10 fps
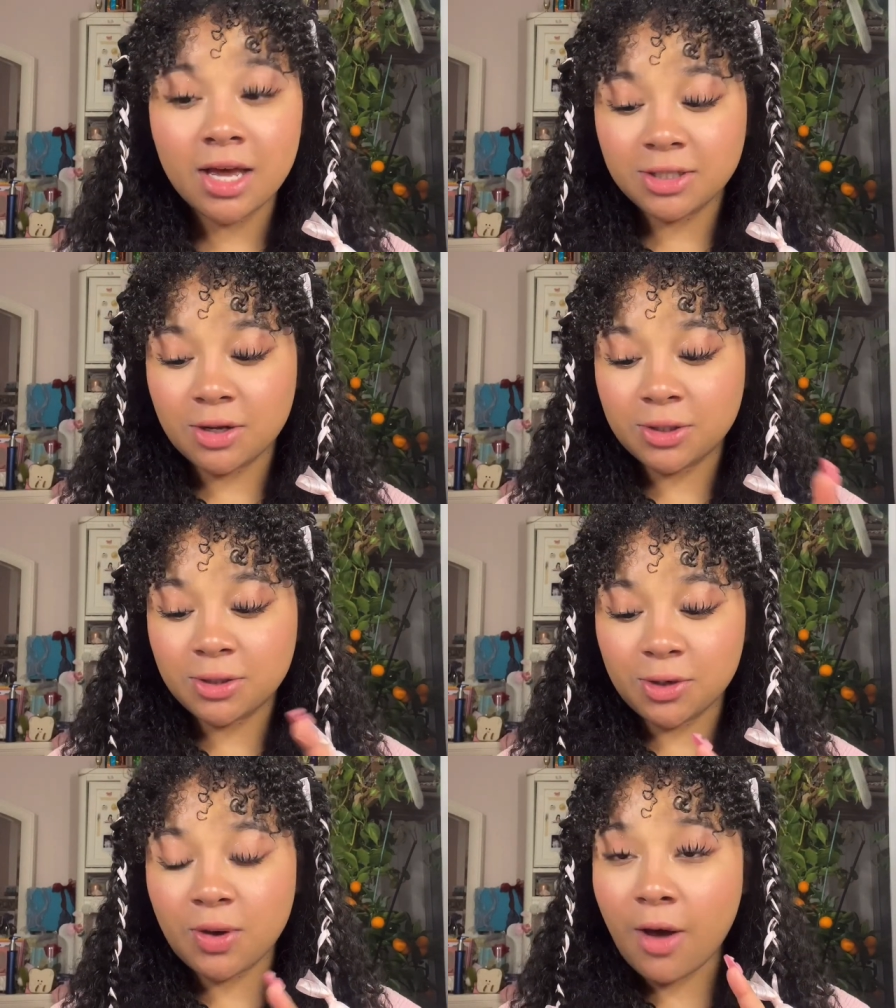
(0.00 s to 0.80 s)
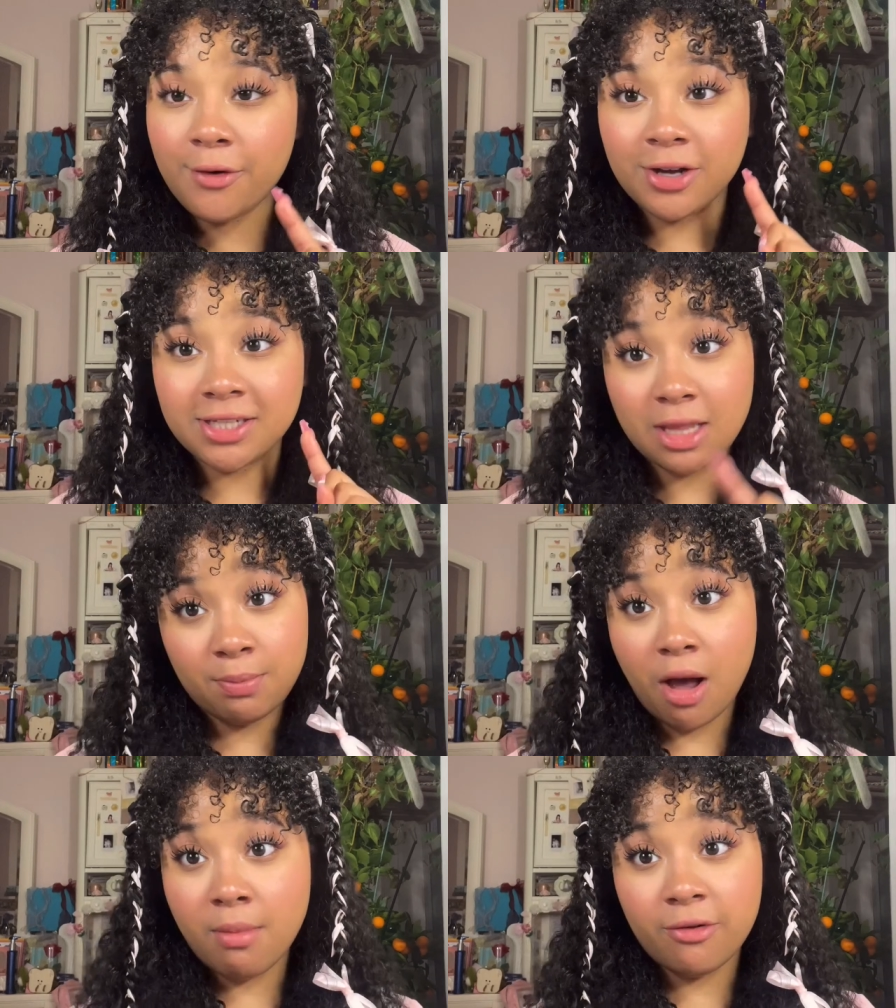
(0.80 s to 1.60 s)
So I'll show you how it looks in the
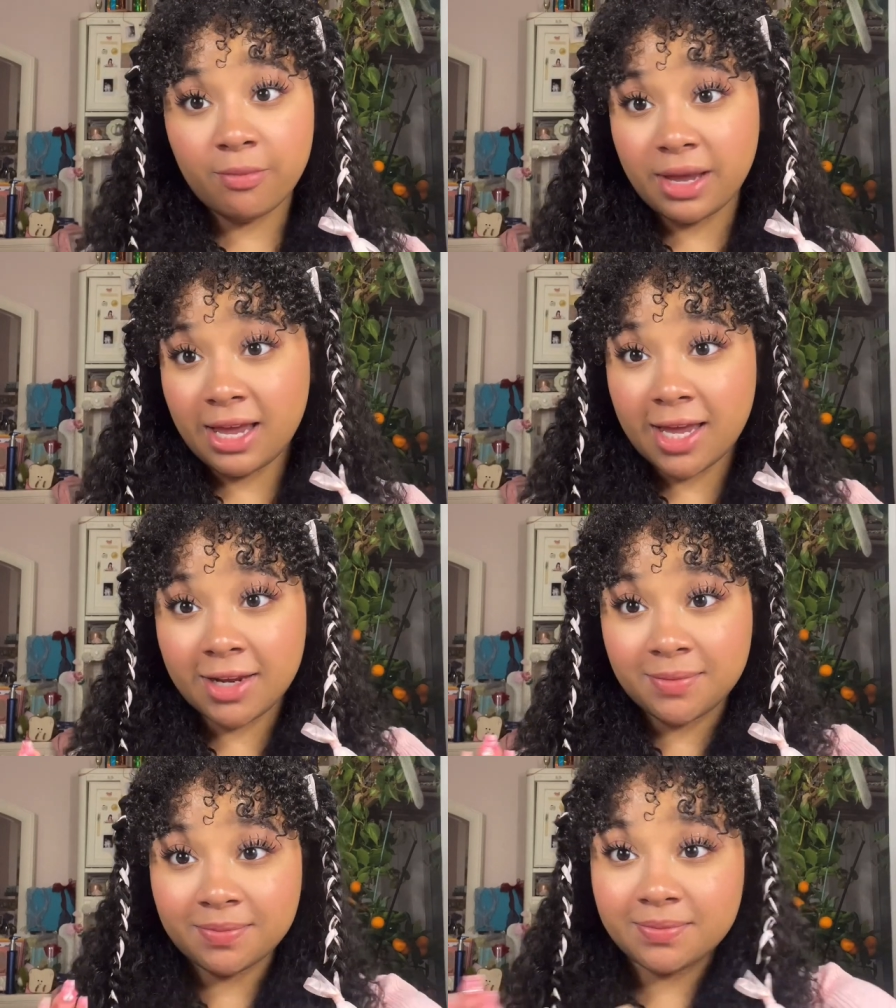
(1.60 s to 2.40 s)
palm of my hand.